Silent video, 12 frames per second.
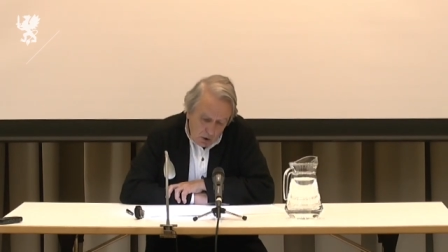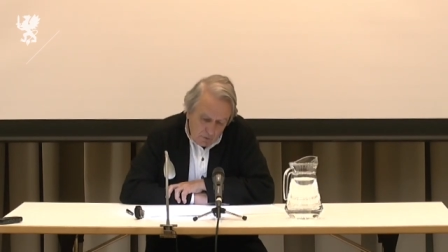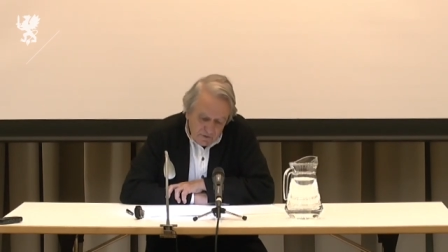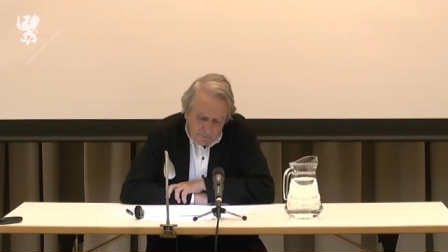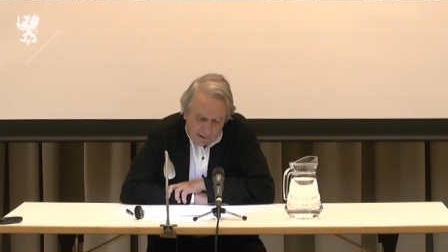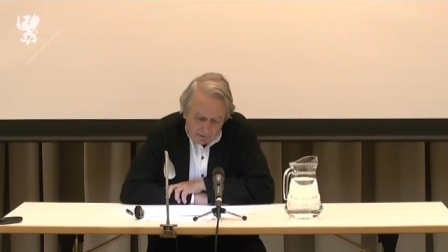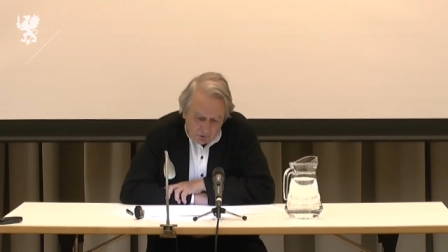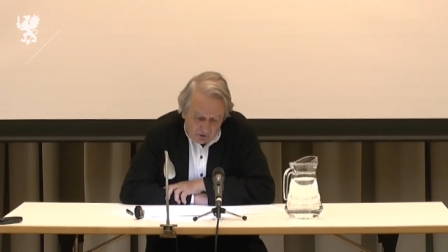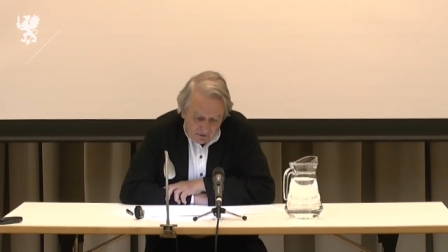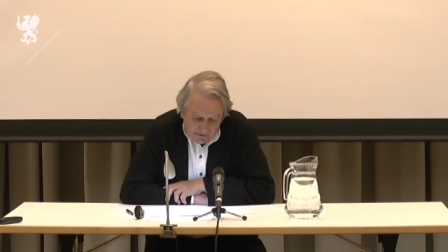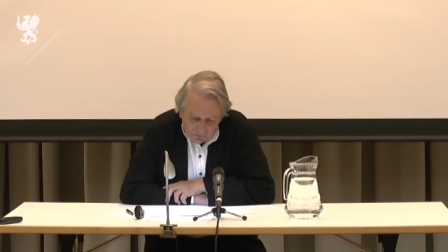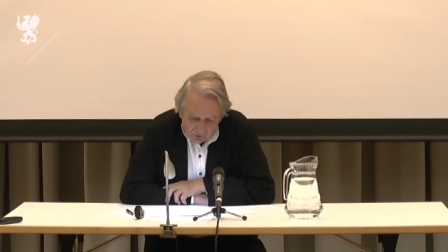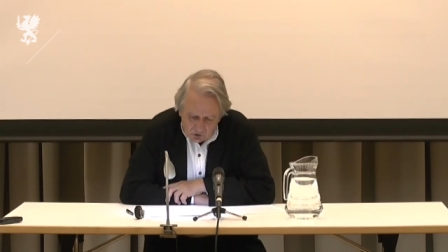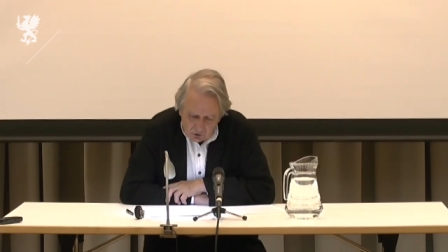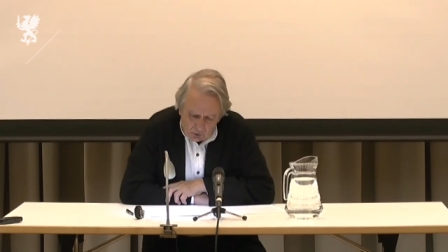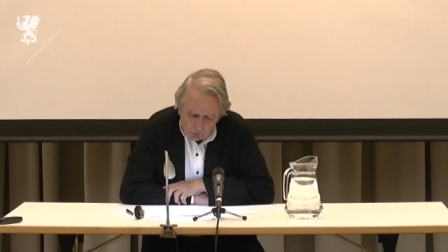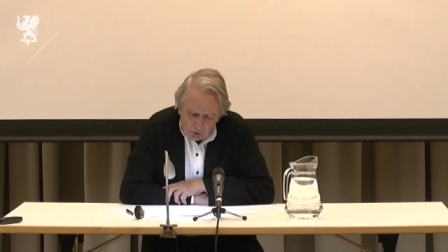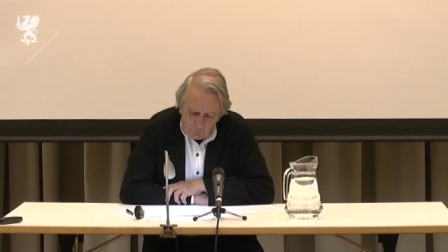This paradox is at the
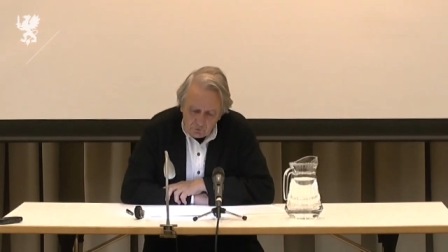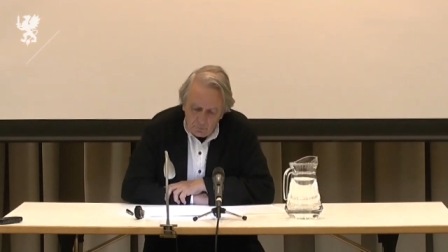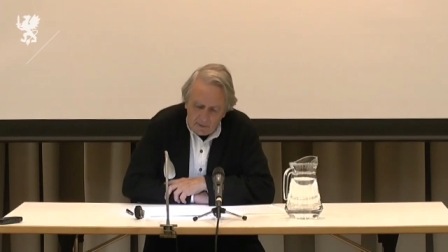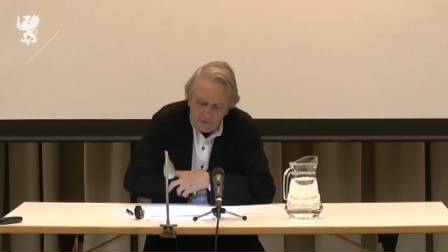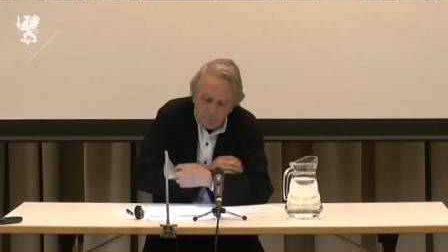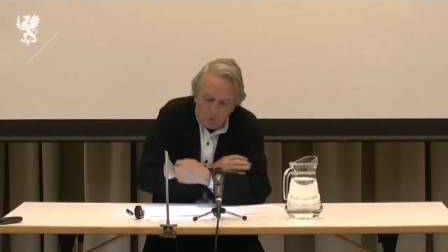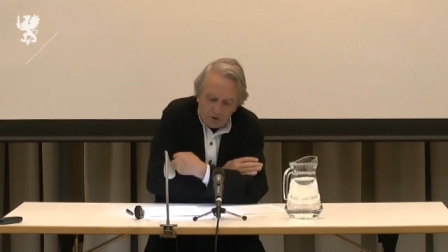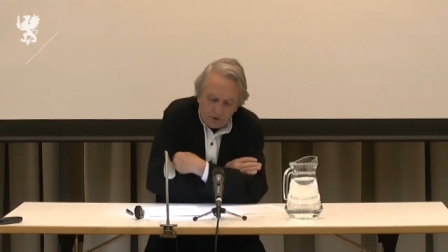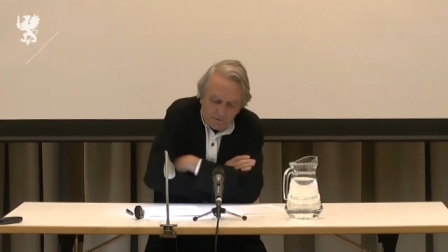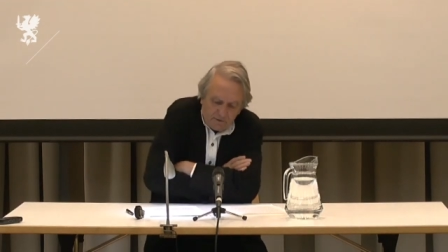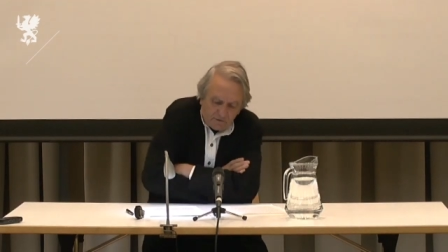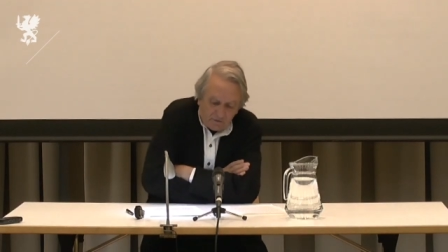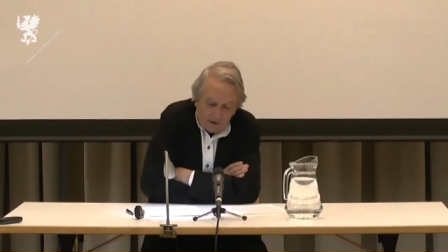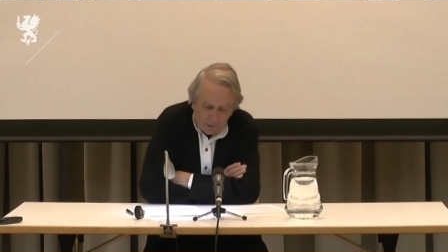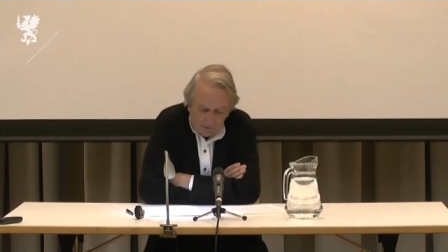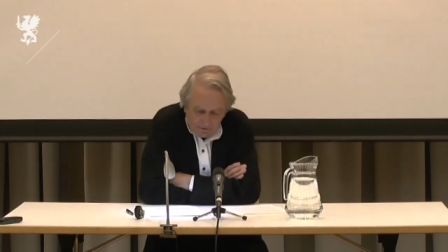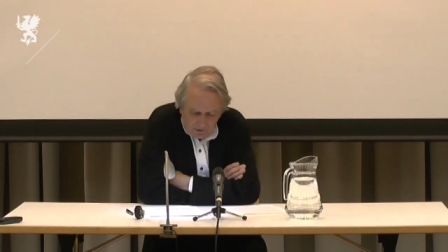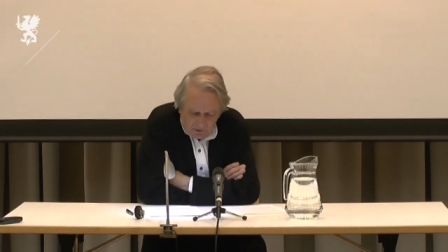core of the main modernist
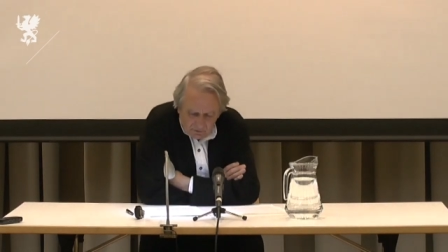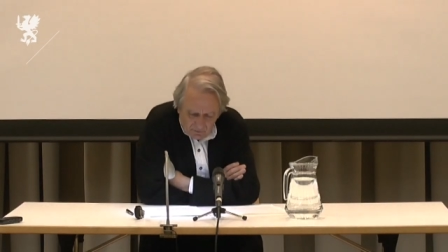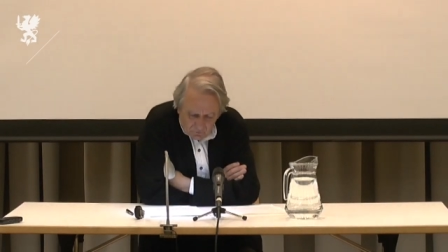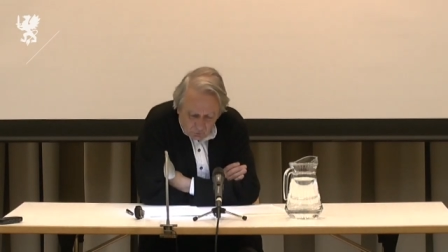narrative,